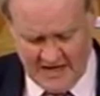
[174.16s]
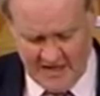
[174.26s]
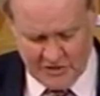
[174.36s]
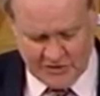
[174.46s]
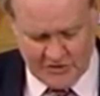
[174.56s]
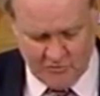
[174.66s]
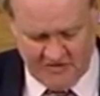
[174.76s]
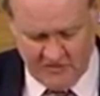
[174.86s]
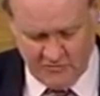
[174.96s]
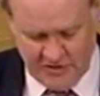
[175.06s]
is the
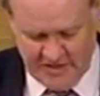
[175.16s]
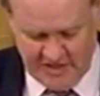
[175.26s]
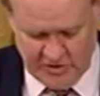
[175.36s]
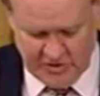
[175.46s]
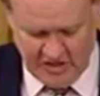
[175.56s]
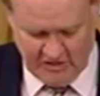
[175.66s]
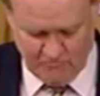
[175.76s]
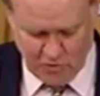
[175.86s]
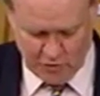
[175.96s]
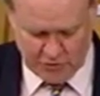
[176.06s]
one that we need
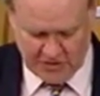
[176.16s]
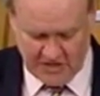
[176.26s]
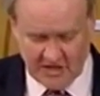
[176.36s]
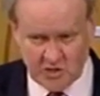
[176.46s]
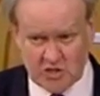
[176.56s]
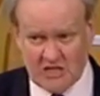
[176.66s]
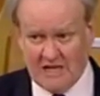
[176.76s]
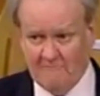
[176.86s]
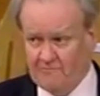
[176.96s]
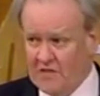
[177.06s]
most
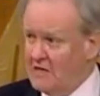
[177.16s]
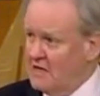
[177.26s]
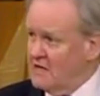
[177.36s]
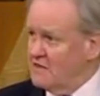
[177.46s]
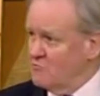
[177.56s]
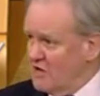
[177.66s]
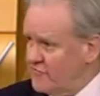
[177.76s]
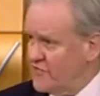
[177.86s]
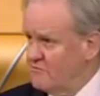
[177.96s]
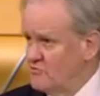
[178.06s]
urgently. The one
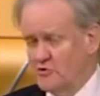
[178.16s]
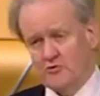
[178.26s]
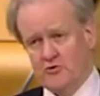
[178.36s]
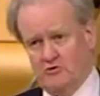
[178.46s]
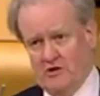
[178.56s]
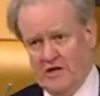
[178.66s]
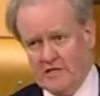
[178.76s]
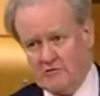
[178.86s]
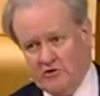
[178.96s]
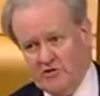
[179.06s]
thing we do know
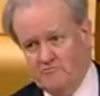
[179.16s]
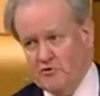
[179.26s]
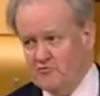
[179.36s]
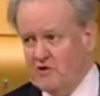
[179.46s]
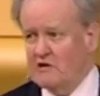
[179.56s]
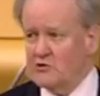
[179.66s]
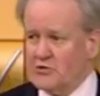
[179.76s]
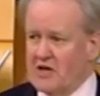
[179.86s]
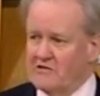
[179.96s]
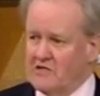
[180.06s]
is when you put rails
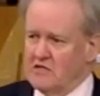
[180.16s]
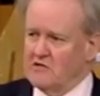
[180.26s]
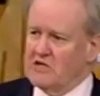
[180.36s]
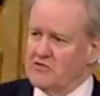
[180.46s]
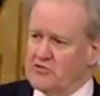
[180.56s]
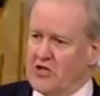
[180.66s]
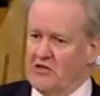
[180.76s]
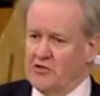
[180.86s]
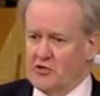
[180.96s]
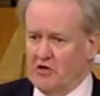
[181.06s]
down and you run
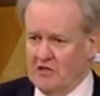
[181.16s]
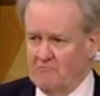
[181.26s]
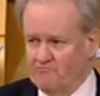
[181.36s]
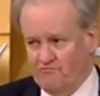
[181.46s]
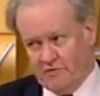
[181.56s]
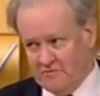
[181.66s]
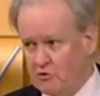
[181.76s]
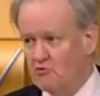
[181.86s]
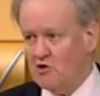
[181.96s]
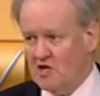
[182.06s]
trains on them,
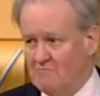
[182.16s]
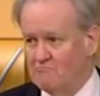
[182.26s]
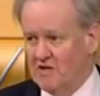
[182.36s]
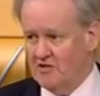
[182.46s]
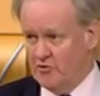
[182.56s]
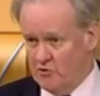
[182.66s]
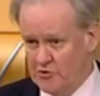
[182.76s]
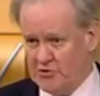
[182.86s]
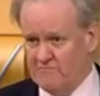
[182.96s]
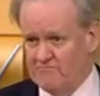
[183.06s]
people come and
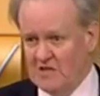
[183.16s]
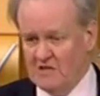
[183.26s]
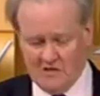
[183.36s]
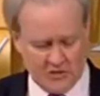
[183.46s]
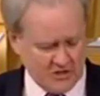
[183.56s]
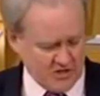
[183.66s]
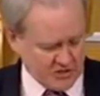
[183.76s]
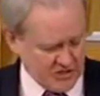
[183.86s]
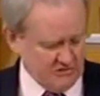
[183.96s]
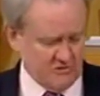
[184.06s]
use them. There's not a
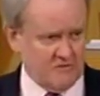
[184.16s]
single